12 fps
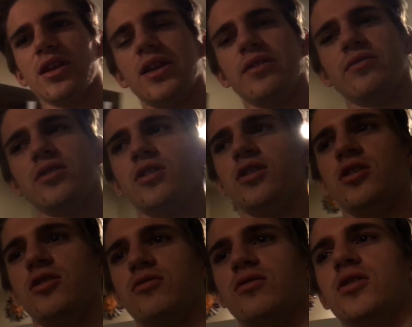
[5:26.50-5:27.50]
I didn't even
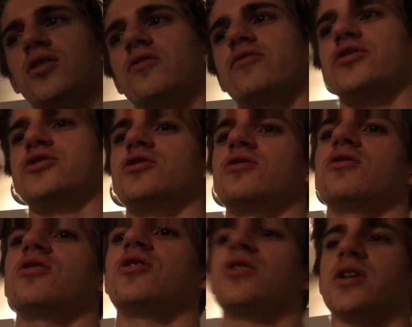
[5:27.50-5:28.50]
know, for so
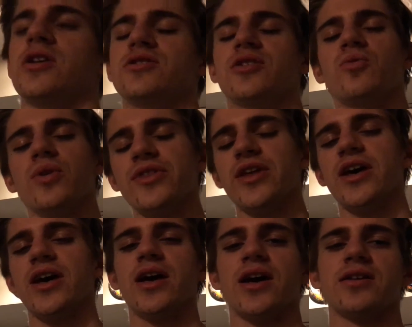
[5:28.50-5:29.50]
long, and I was like, what the
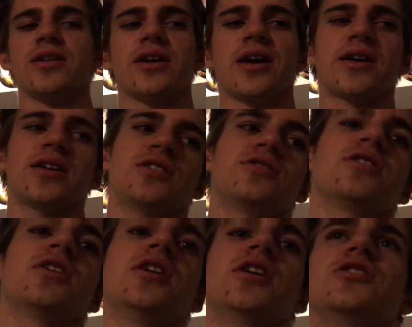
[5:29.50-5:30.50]
heck? Like, I can
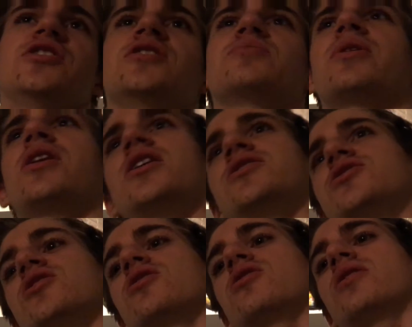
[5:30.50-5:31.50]
change my
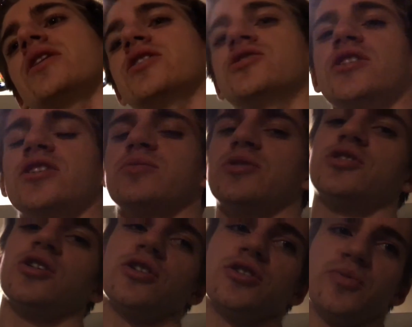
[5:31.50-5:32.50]
ISO, I can change my
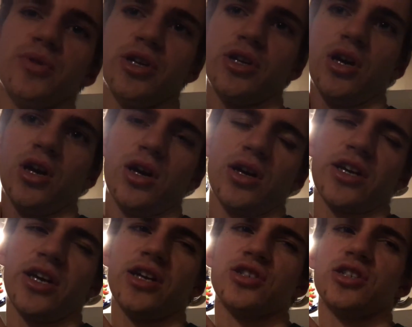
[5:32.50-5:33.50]
shutter speed, I
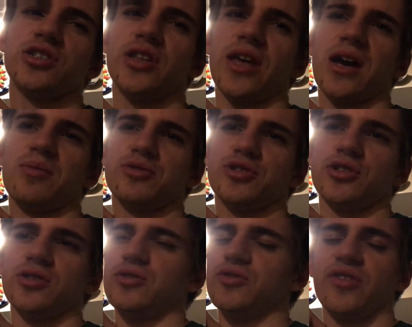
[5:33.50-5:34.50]
can't change the
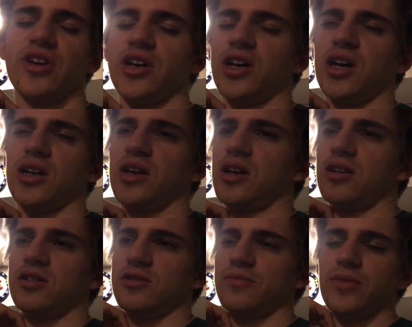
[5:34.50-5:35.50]
aperture. It's very odd, I don't
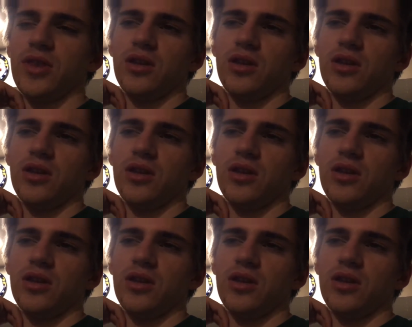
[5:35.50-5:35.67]
know.